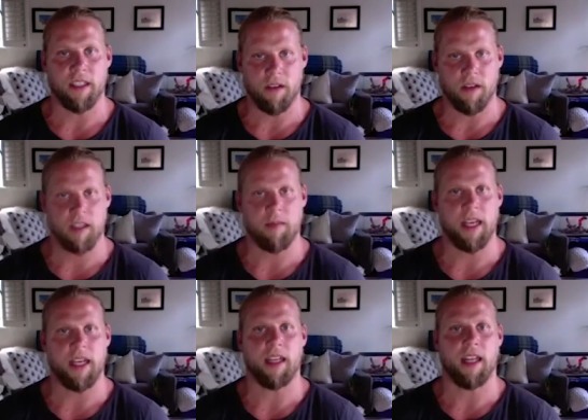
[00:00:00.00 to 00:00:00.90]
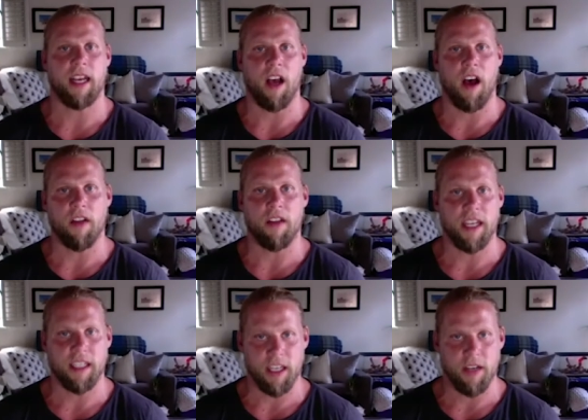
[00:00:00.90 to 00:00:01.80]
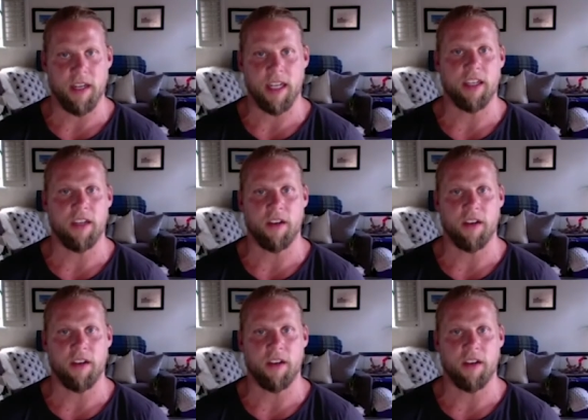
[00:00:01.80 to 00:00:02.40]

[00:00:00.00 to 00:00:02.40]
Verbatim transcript: crispy and like all the things that you need to do to